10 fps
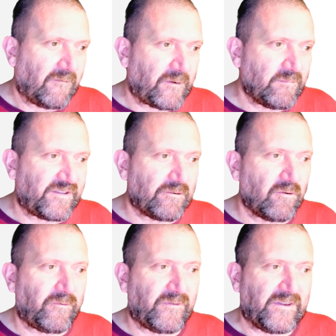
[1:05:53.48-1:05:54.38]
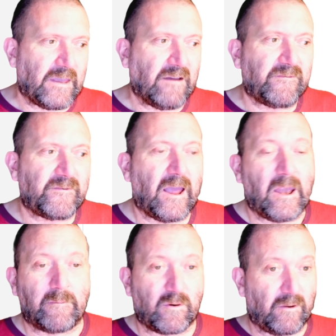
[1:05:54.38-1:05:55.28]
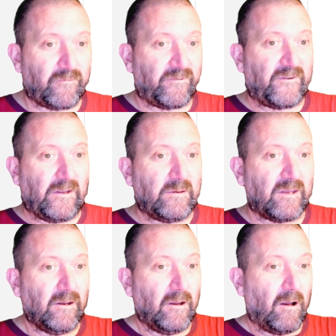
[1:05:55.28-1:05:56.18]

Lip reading: from 0 to tf, and I'm going to take